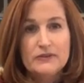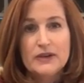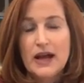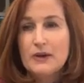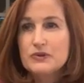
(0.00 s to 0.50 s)

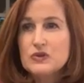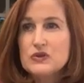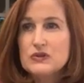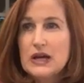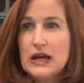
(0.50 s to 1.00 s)
even I
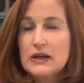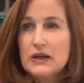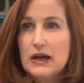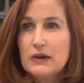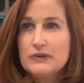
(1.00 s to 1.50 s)
was
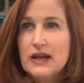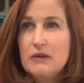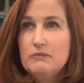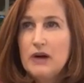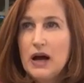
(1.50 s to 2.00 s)

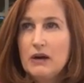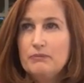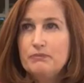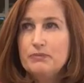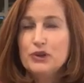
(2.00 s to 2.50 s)

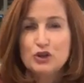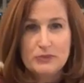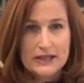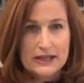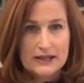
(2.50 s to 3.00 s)
at
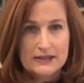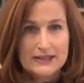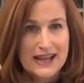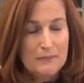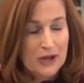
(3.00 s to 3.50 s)

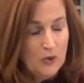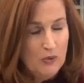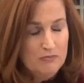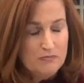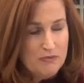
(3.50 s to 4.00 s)
Bloomingdale's and had my
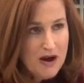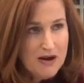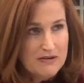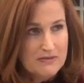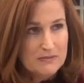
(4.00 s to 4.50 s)
own
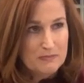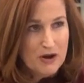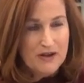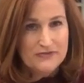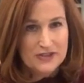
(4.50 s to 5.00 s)
bra
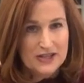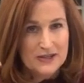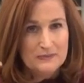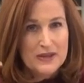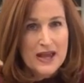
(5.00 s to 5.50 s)

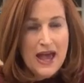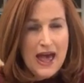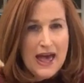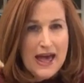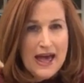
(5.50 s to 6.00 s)
fitting,
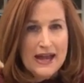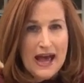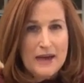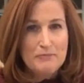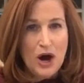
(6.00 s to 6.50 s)

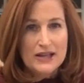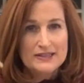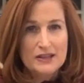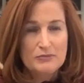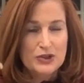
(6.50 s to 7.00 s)
and I
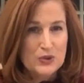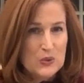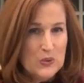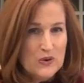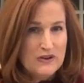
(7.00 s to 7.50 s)
bought some
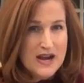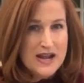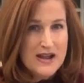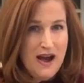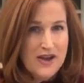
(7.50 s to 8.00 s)

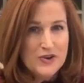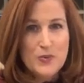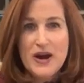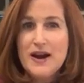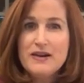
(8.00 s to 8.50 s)
Natori
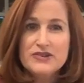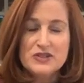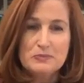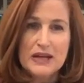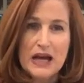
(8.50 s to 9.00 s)
underwear
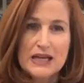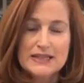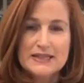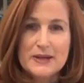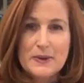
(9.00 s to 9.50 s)
just
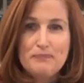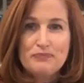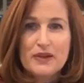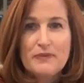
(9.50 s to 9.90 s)
because,